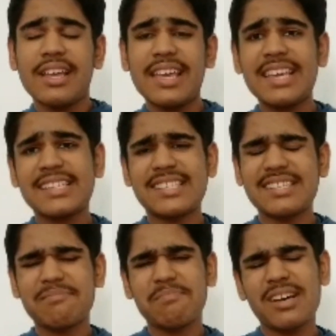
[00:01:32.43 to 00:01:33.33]

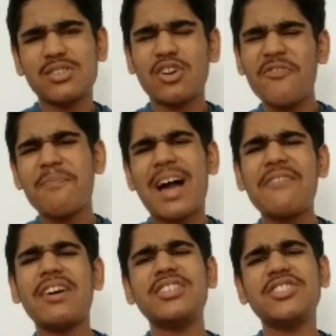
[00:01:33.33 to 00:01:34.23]
is a sort of
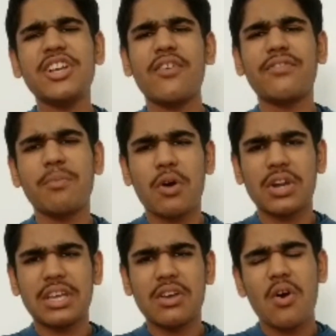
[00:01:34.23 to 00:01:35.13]
malfunctioning of the
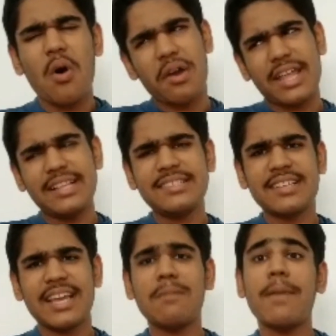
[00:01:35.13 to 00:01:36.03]
body, or
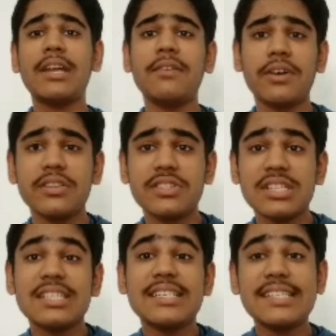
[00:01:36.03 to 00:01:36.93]
else in better words,
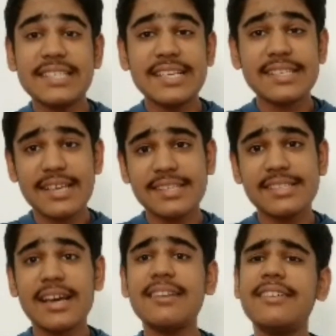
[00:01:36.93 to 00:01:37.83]
disease
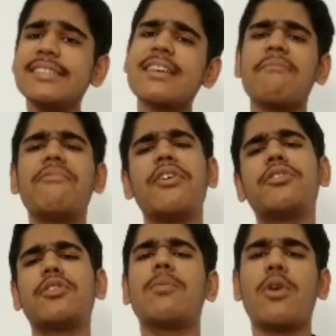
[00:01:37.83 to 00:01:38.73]
is a
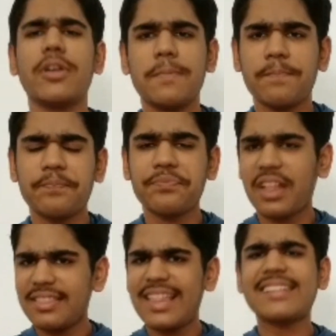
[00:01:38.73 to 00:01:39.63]
discomfort to the body.
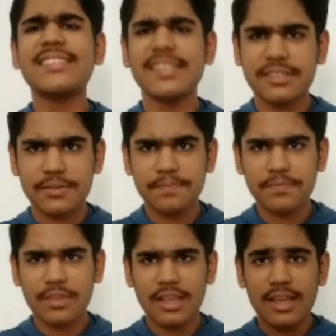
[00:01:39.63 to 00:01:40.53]
That's it.
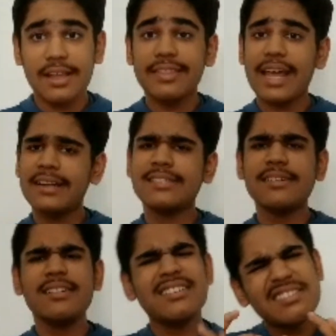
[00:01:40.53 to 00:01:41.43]
That is
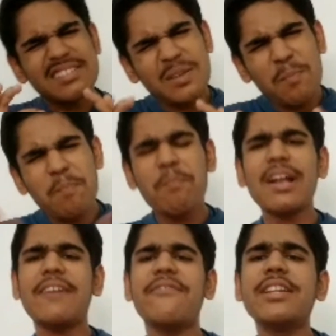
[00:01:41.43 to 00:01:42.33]
a
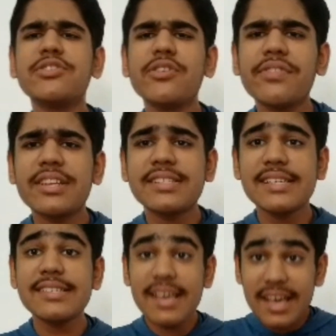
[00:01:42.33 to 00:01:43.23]
simple definition of the
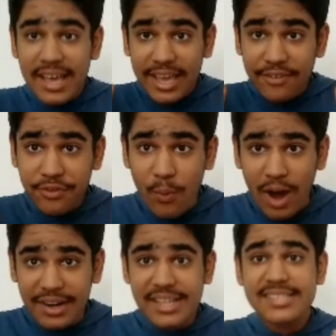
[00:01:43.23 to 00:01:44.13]
disease. If you
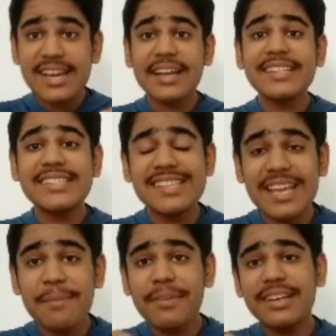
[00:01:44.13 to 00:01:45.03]
understand its
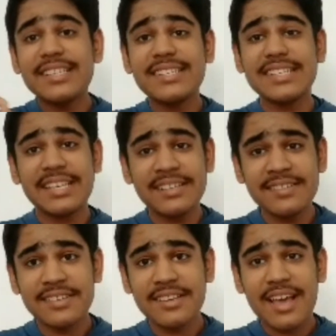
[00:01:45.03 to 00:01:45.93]
name,
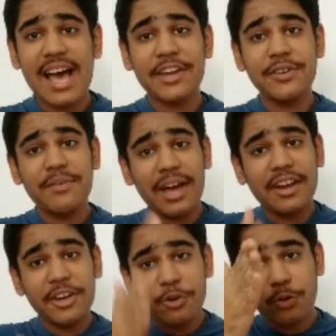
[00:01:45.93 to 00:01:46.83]
disease, and you
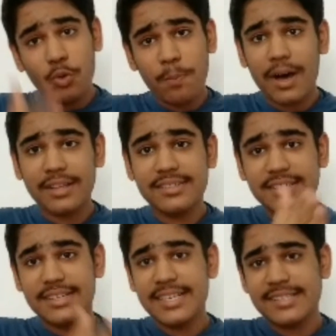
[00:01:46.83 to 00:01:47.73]
divide it into two parts,
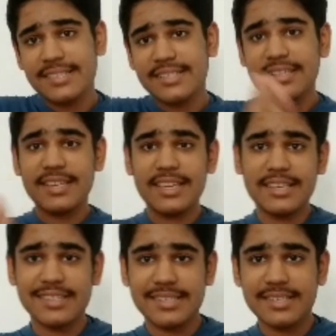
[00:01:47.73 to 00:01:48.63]

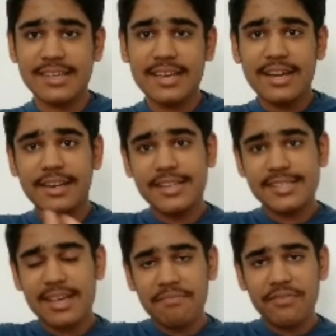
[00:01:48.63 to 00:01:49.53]
dis-ease,
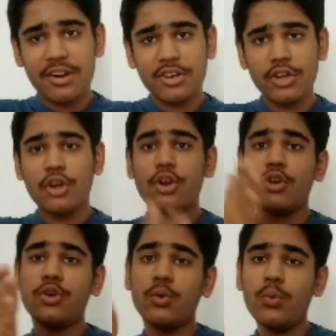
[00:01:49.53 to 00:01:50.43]
discomfort
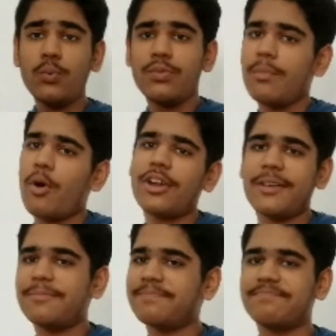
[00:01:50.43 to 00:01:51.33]
to the body.
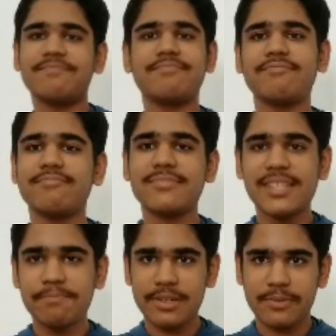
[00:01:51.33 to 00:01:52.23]

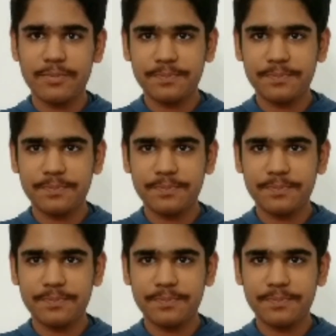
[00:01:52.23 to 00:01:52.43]
Simple.